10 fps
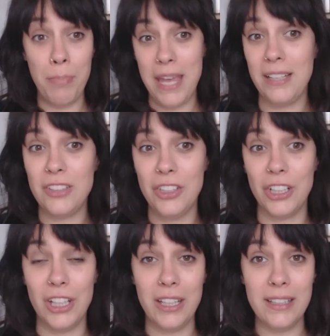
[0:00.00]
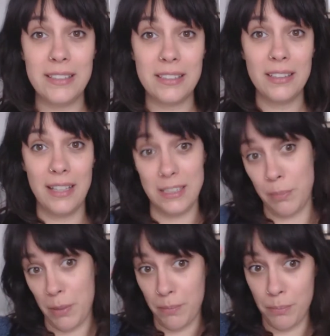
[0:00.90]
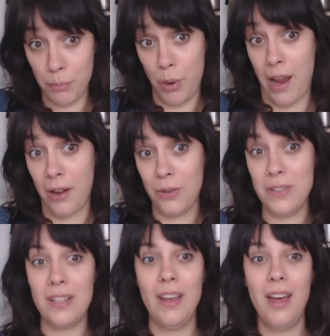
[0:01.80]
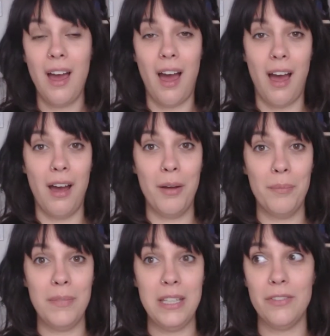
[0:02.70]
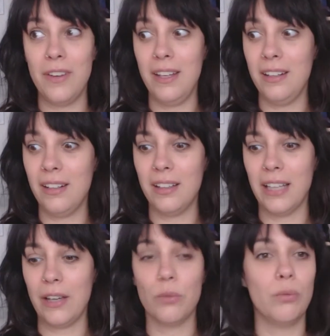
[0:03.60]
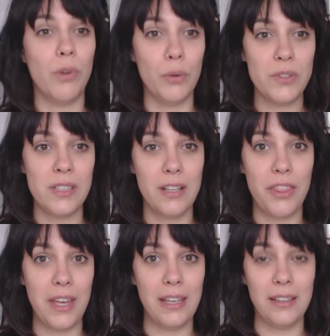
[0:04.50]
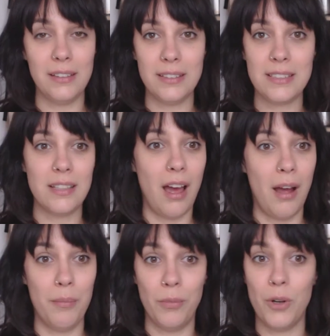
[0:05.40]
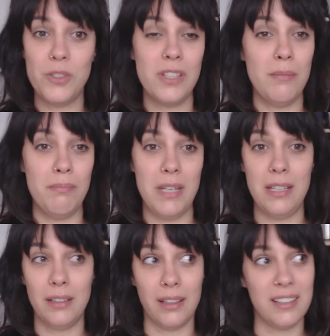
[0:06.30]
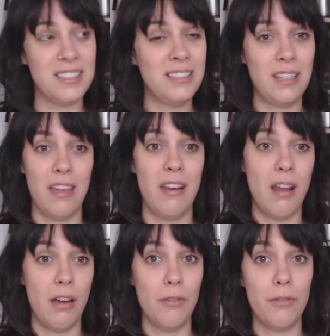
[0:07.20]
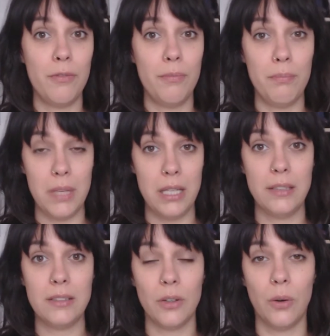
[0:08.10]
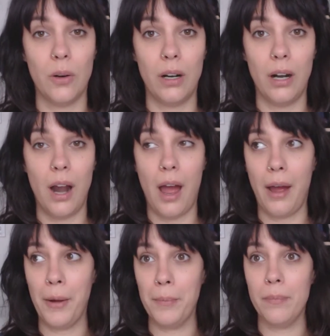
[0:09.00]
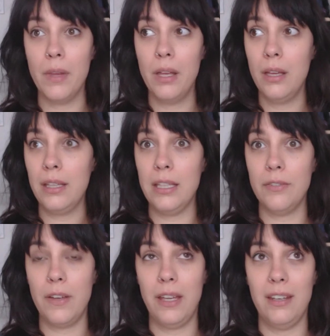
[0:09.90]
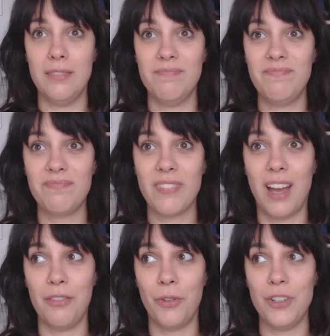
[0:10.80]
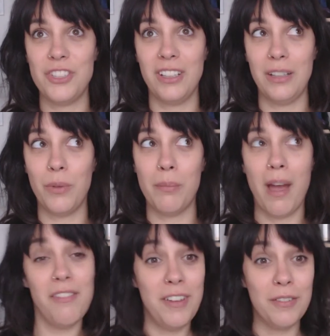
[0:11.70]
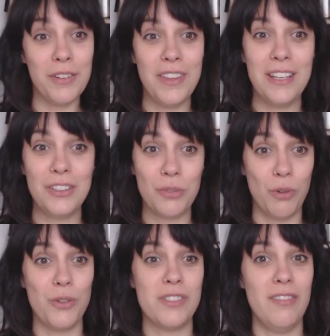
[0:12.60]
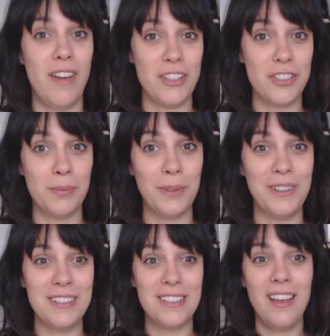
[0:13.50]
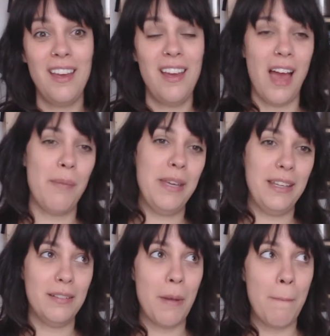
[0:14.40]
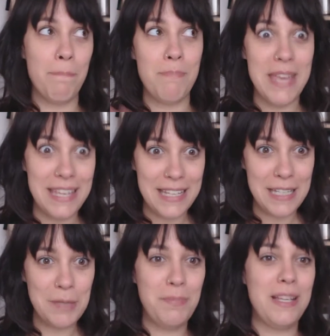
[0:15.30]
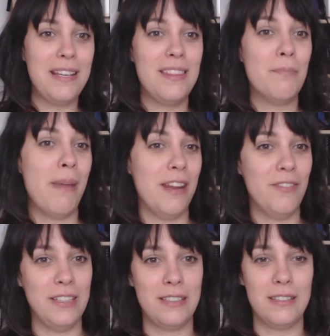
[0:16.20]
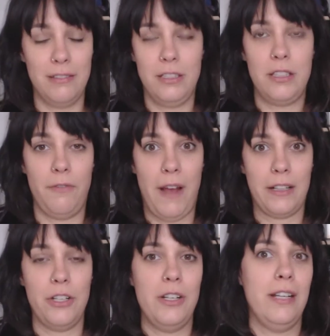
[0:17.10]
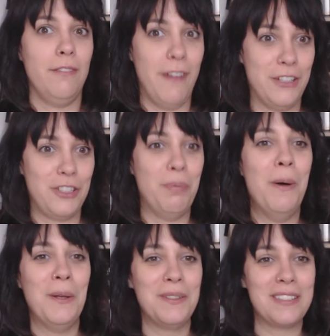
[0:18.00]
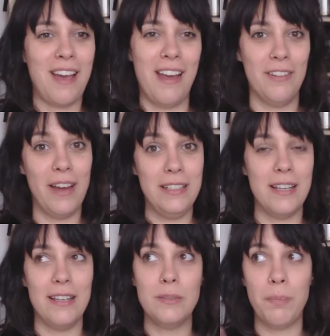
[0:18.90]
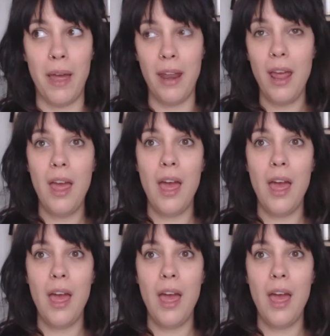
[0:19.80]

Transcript: baked goods, it's been browned. Even like roasted things, roasted meat, like the skin of meat, or even, unfortunately, one of my favorite things, roasted vegetables. I mean, maybe the benefits, just the fact that you're eating vegetables kind of undoes, but